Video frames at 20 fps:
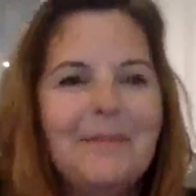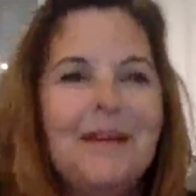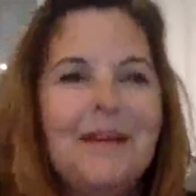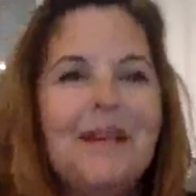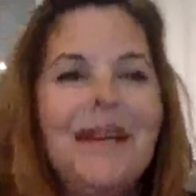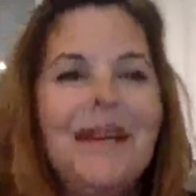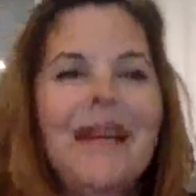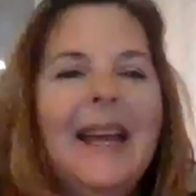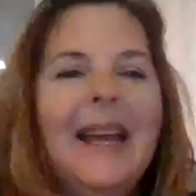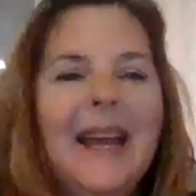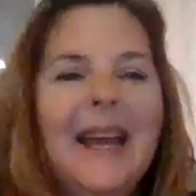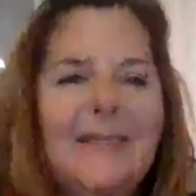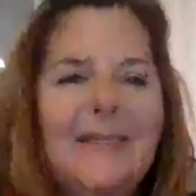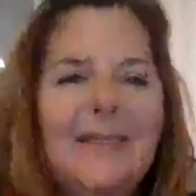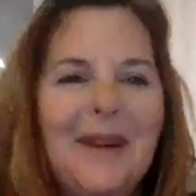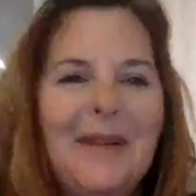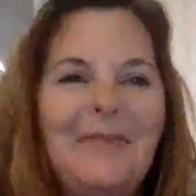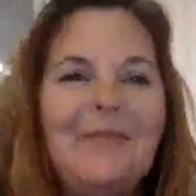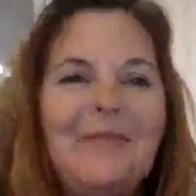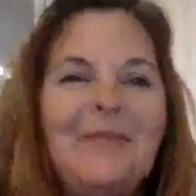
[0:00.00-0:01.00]
But
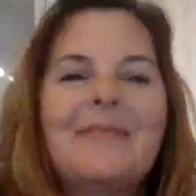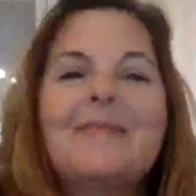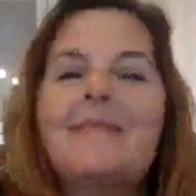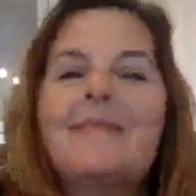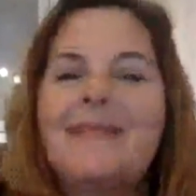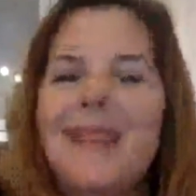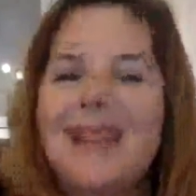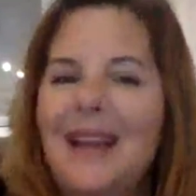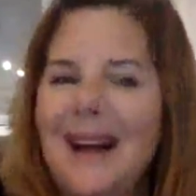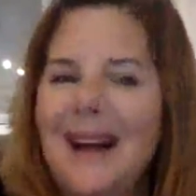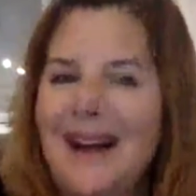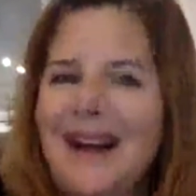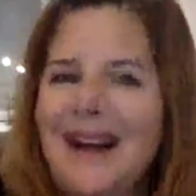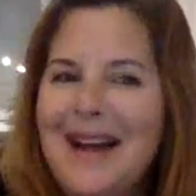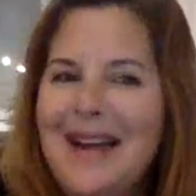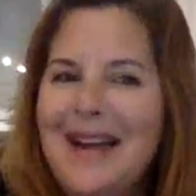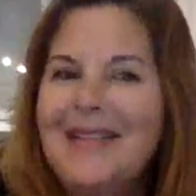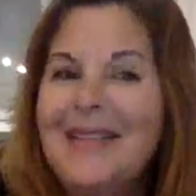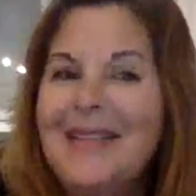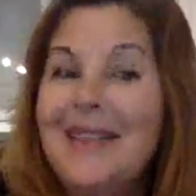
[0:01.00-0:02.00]
anyway,
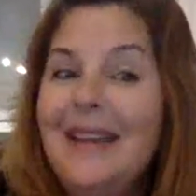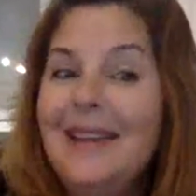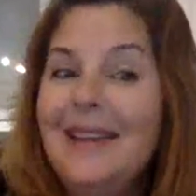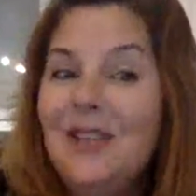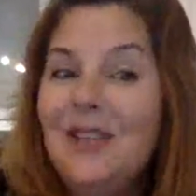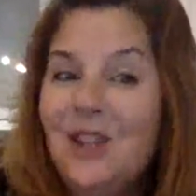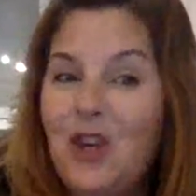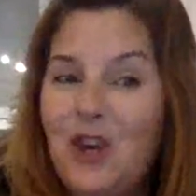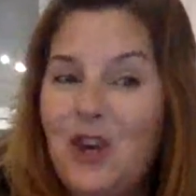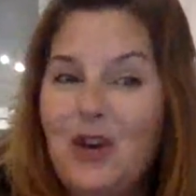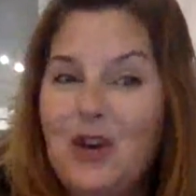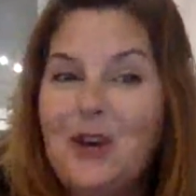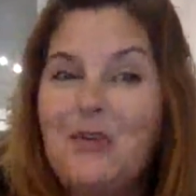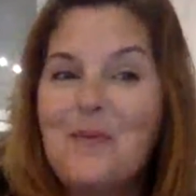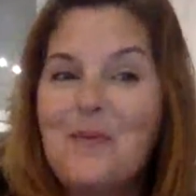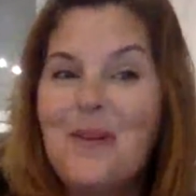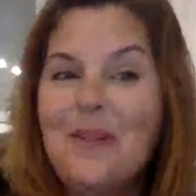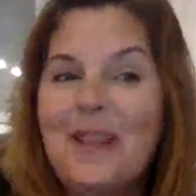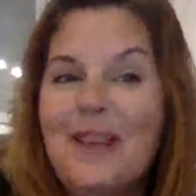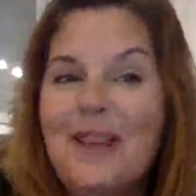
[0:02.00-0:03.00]
I think Sharon
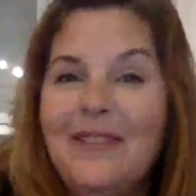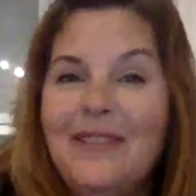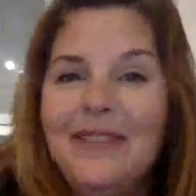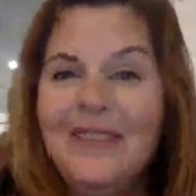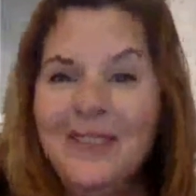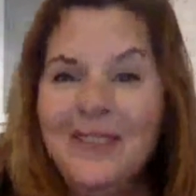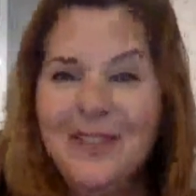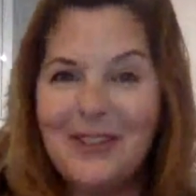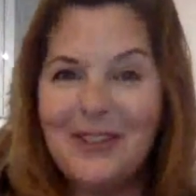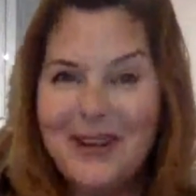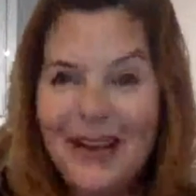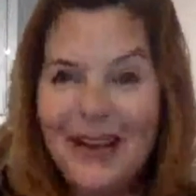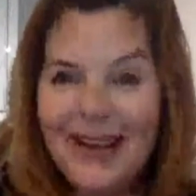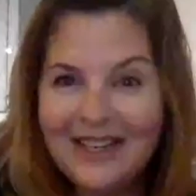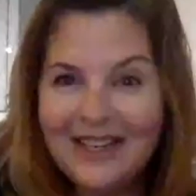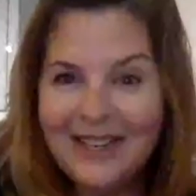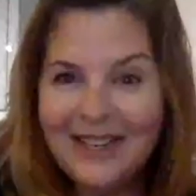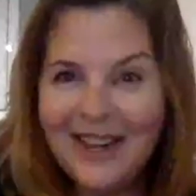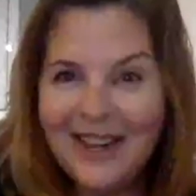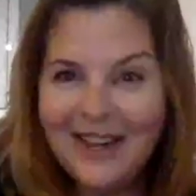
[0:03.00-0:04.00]
will love it too. Hi,
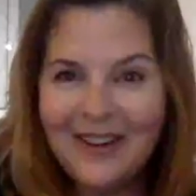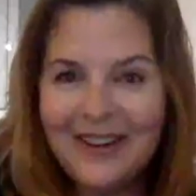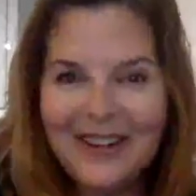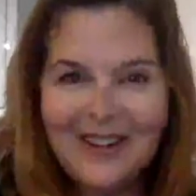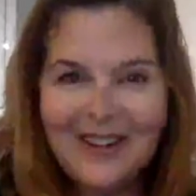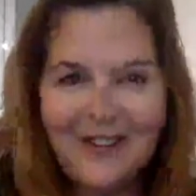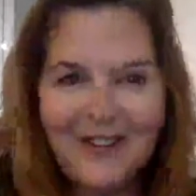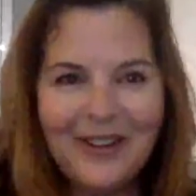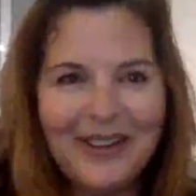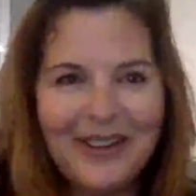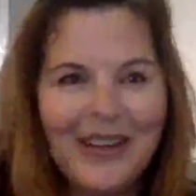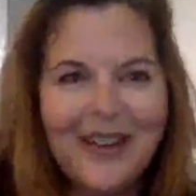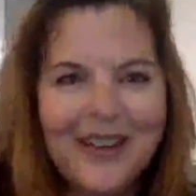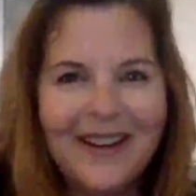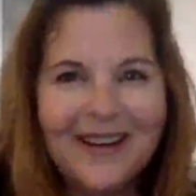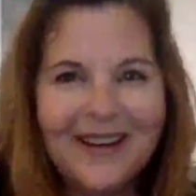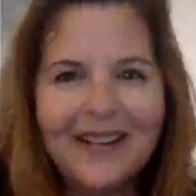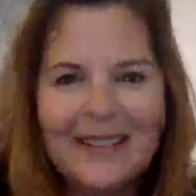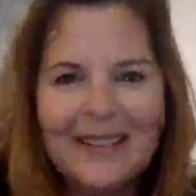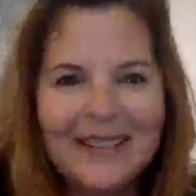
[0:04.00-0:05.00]
Sharon, if you're
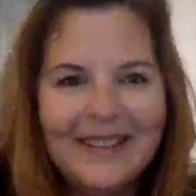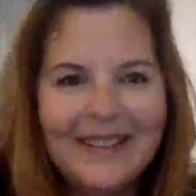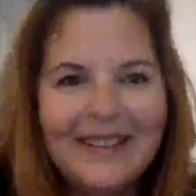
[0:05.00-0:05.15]
there.